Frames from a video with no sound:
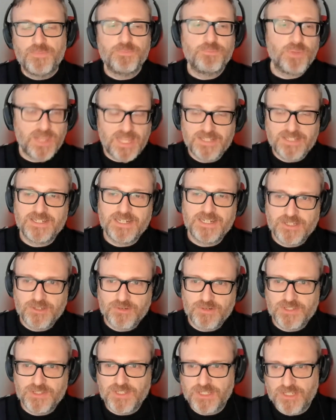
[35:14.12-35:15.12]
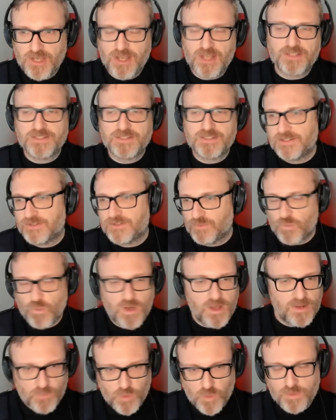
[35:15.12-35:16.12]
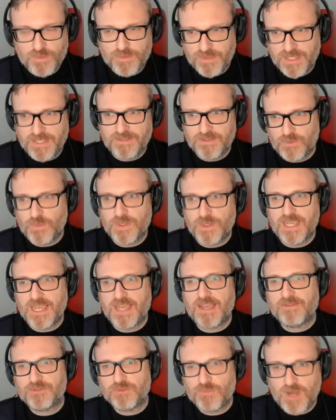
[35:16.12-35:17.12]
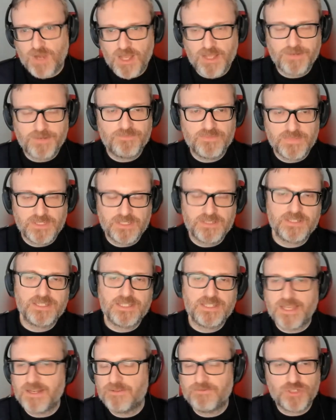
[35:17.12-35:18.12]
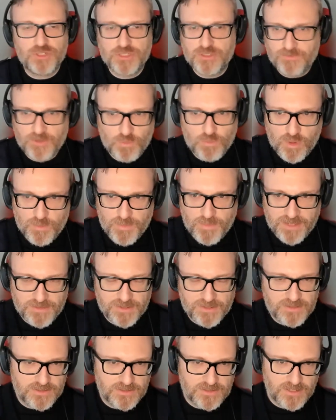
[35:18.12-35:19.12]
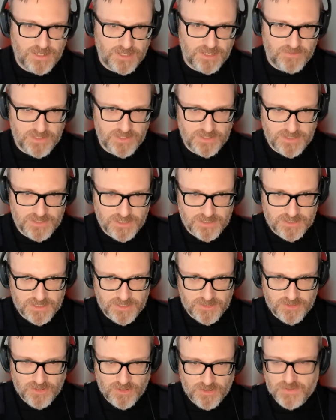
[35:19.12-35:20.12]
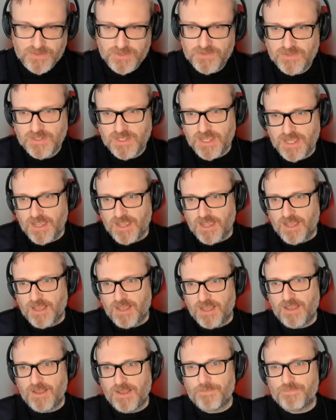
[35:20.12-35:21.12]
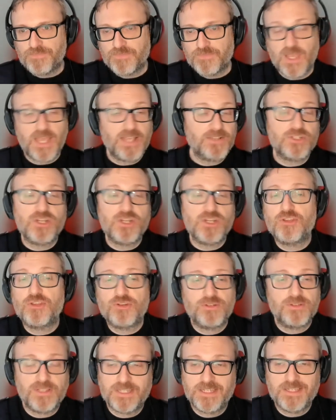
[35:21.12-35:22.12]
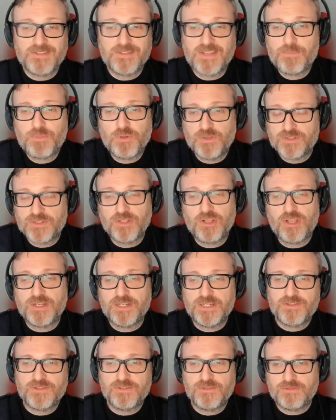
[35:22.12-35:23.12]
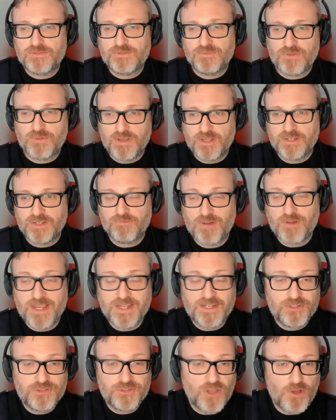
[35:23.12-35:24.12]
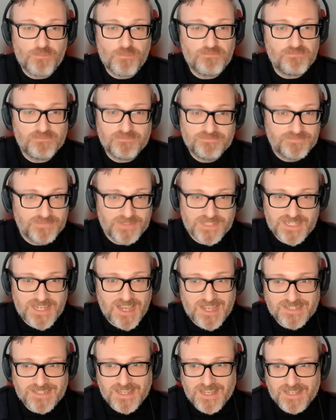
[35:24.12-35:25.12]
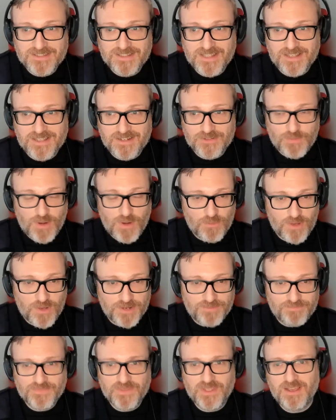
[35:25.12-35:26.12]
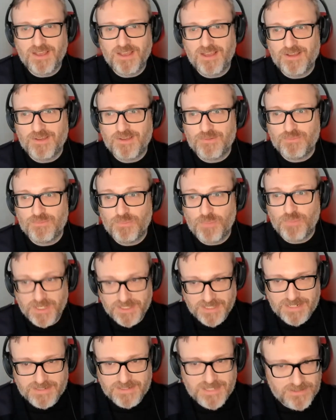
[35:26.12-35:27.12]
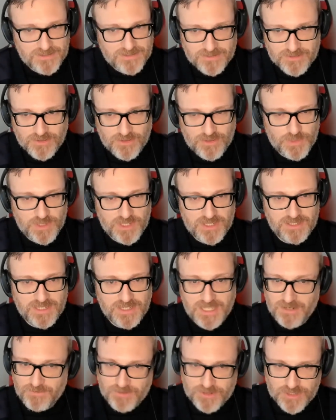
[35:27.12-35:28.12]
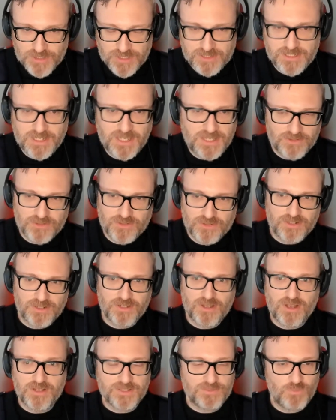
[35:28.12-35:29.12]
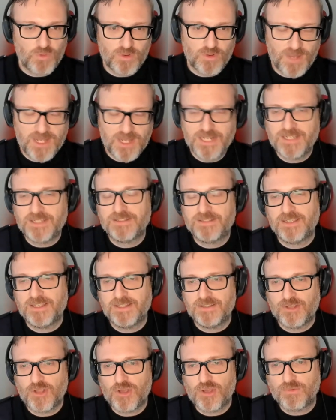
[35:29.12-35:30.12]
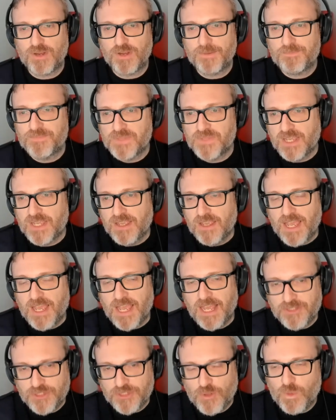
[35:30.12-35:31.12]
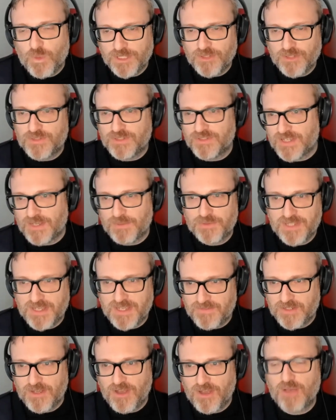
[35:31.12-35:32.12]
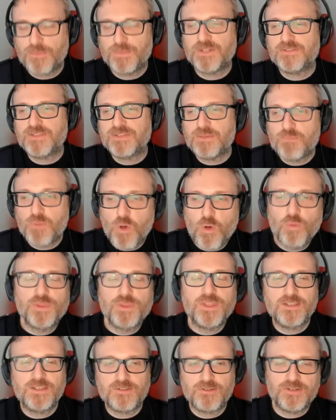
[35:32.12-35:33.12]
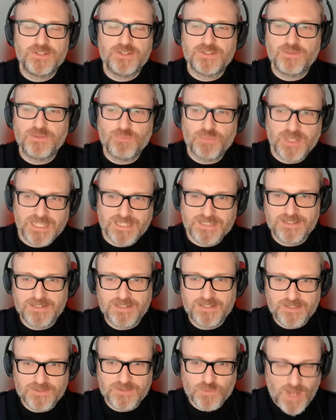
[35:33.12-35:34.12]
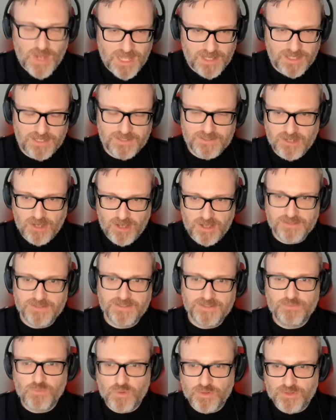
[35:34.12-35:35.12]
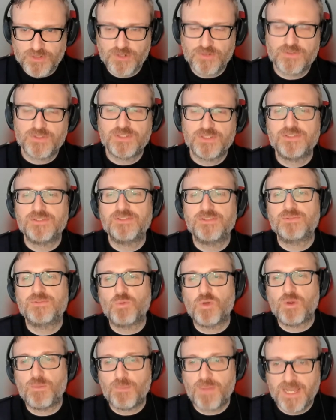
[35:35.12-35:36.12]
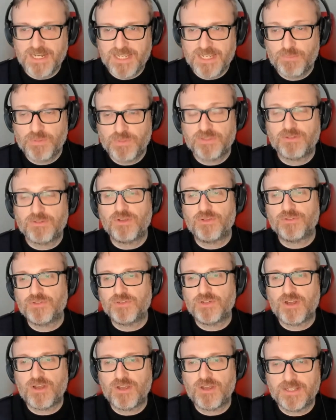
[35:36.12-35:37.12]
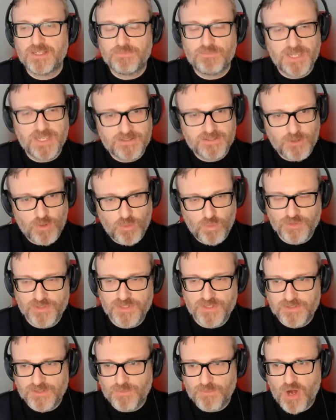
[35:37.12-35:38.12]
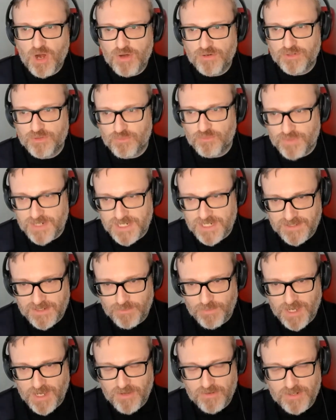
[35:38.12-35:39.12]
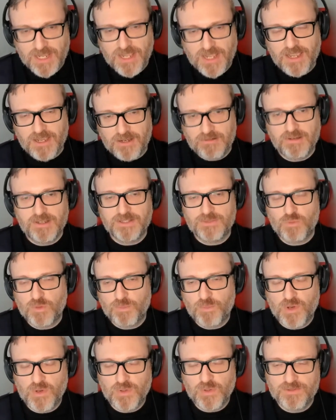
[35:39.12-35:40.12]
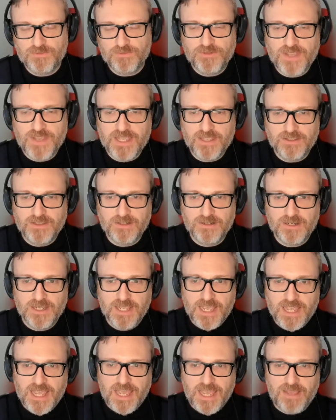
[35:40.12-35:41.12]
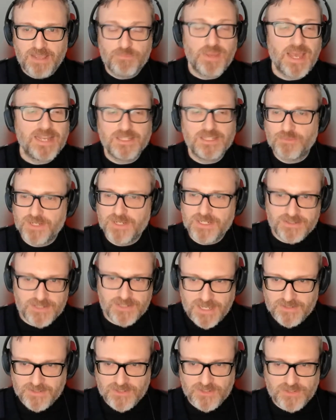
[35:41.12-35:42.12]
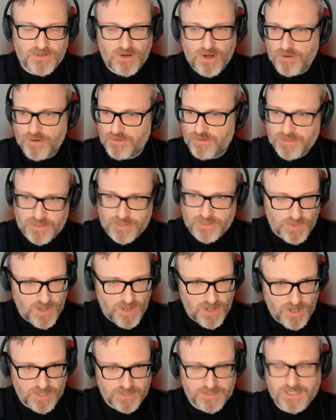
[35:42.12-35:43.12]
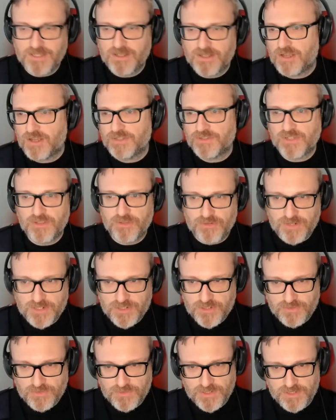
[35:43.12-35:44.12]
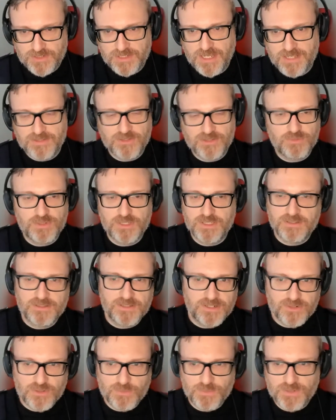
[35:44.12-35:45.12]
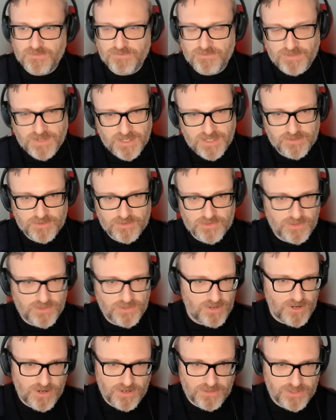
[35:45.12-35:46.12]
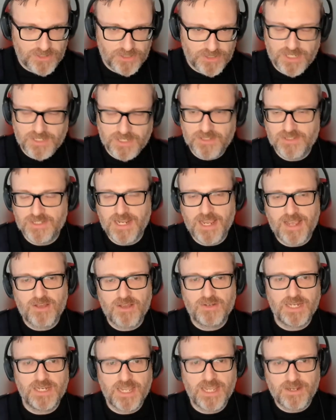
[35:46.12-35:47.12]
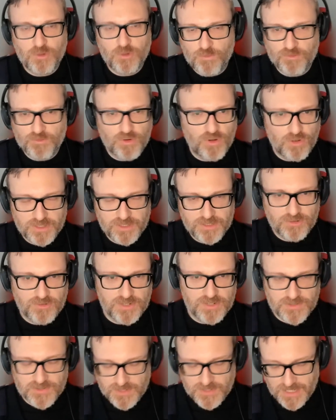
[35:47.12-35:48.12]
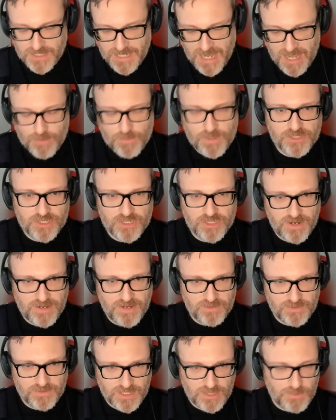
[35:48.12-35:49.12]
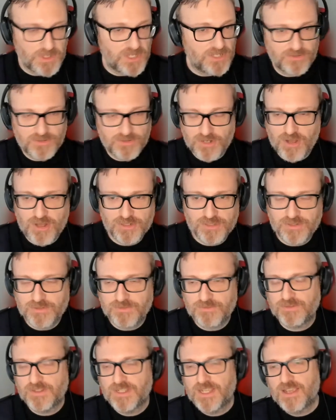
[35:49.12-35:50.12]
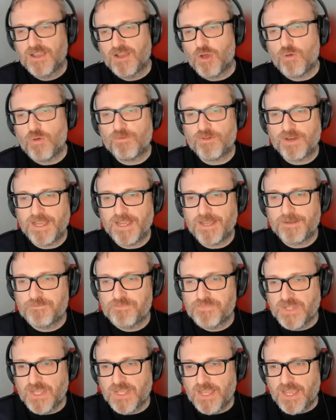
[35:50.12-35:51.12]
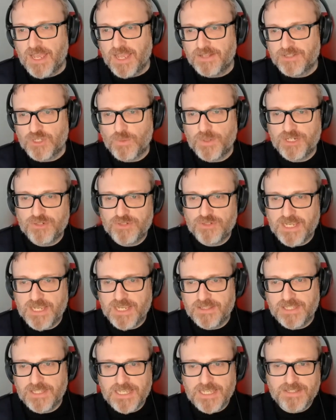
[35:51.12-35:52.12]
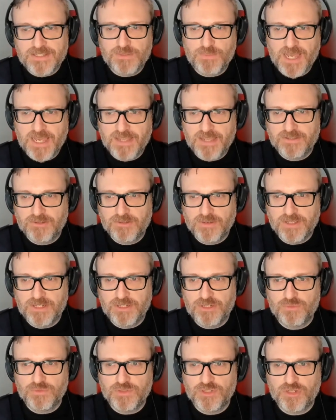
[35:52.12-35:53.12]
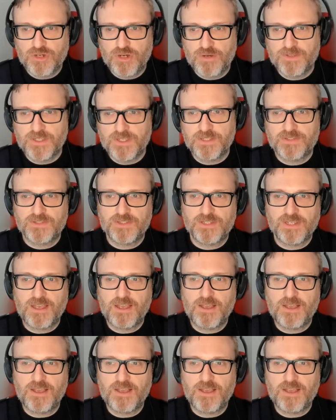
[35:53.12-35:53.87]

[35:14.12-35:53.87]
well, that's an increasing cost, and it's one more thing that we have to run instead of just a few more methods inside of an existing service. As another like example, it's a lot easier to write a dumb CI test than a smart one, but that test is going to be inefficient and it's going to cost more money in the long run. And so what those examples have in common is they both increase complexity as well as costs. More services is more money, but they're also, it makes the whole system harder to reason about and creates more points of failure. And badly written tests are harder to debug. They cause other issues in test suites and intermittent failures that are hard to chase down and overall increase like how much you have to think about your cognitive overhead. And so when you're taking the easy path to create a new service,